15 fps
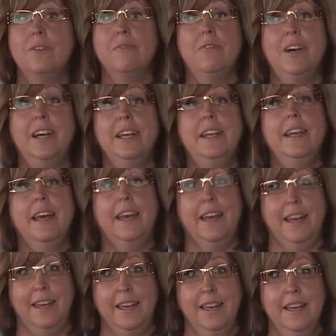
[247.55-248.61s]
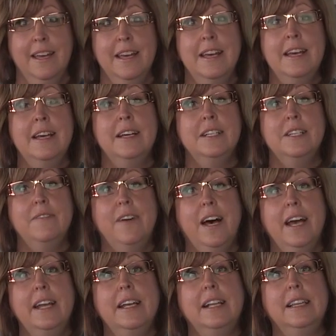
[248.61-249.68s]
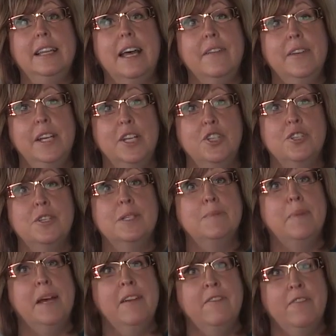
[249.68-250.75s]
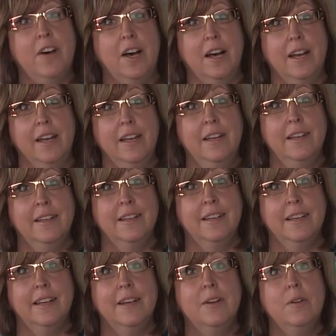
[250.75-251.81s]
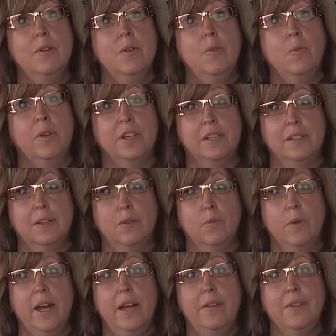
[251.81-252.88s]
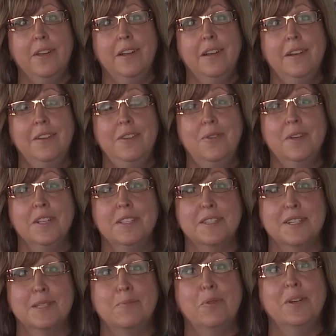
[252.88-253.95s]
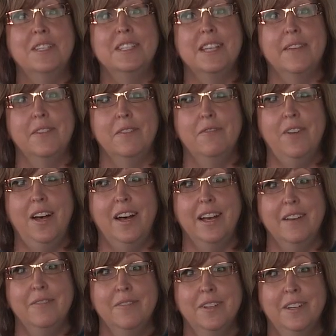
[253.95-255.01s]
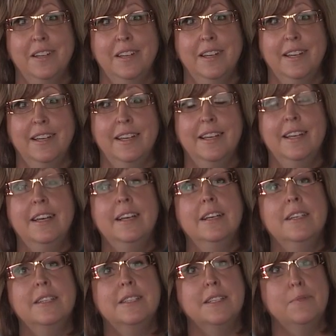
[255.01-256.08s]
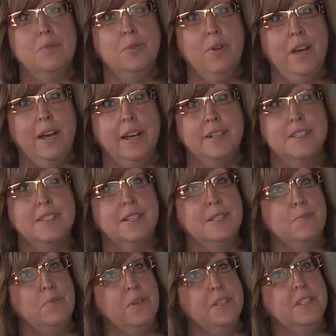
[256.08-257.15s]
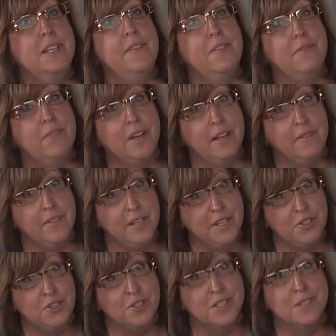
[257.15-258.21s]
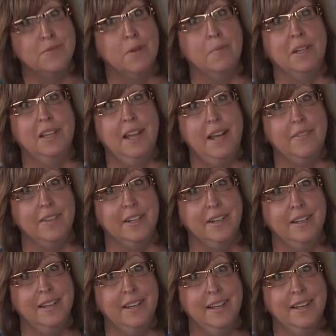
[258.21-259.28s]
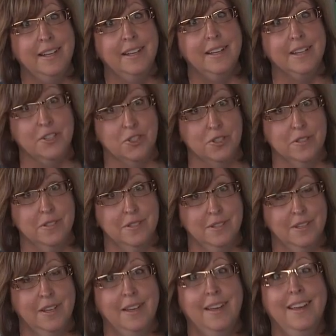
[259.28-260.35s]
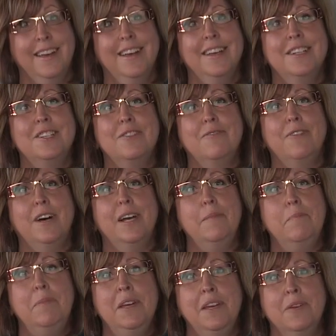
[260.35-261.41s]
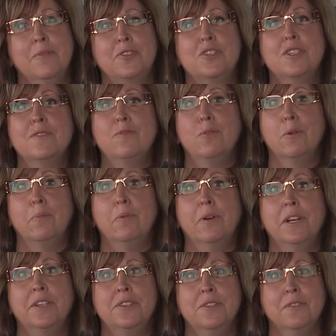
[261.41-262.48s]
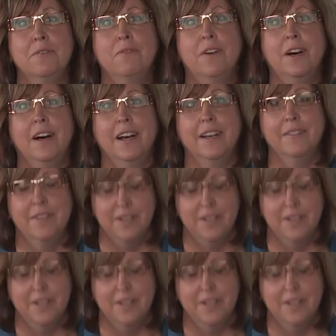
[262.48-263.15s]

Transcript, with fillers: to find A, divide 11 inches by phi. With a little rounding, you get 6.75. Subtract 6.75 inches from 11 inches to find B, which is 4.25.